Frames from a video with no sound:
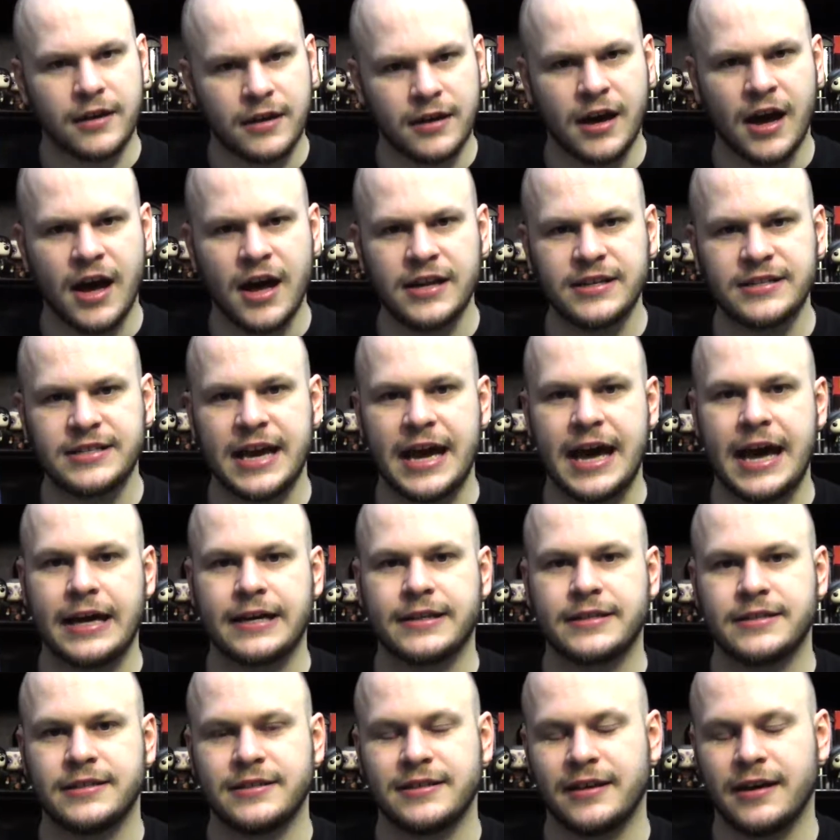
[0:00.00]

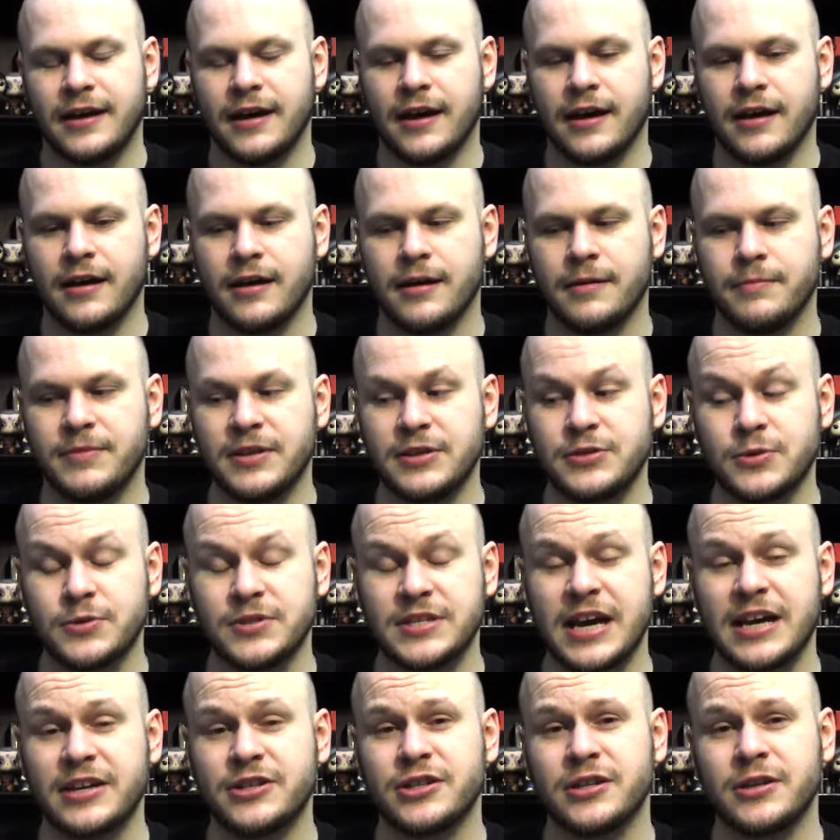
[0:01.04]
Contact. This
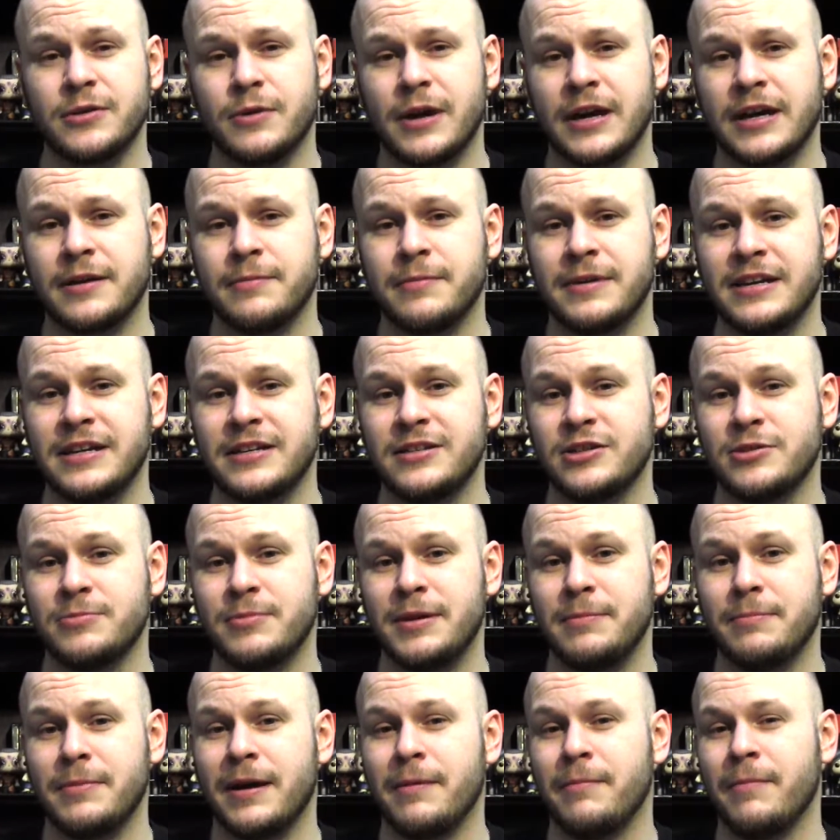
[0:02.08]
was actually recommended to
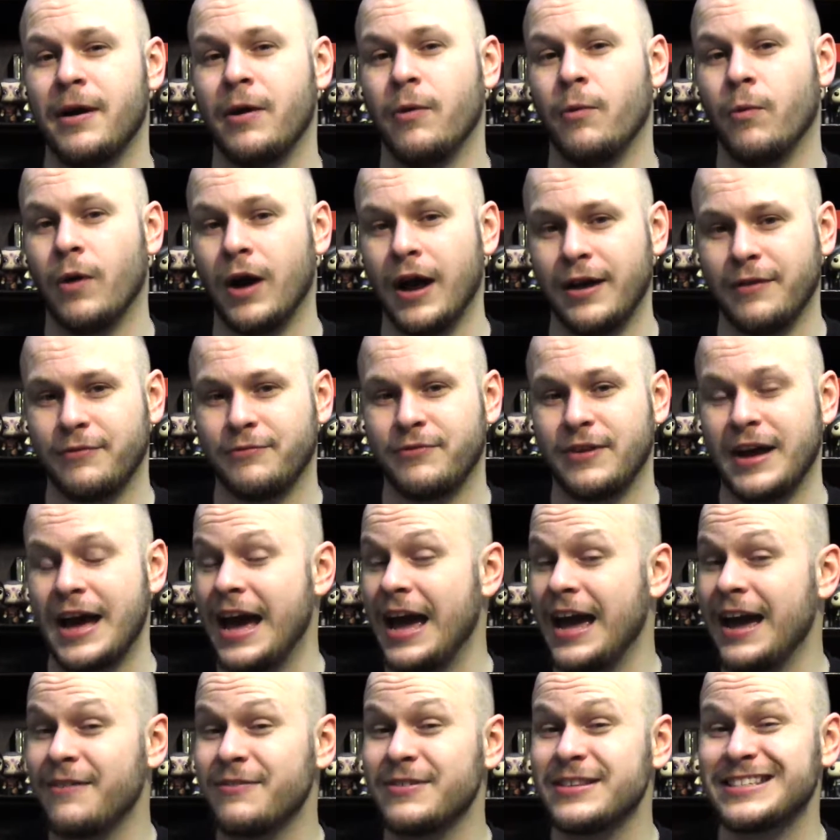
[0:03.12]
me by my wife.
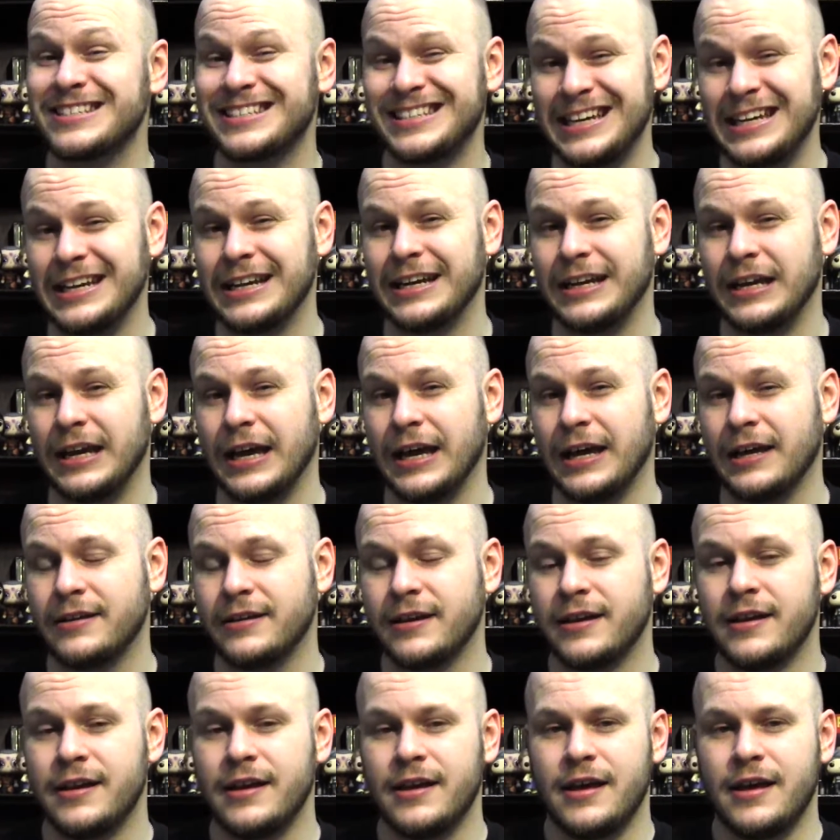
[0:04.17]
I haven't seen it yet.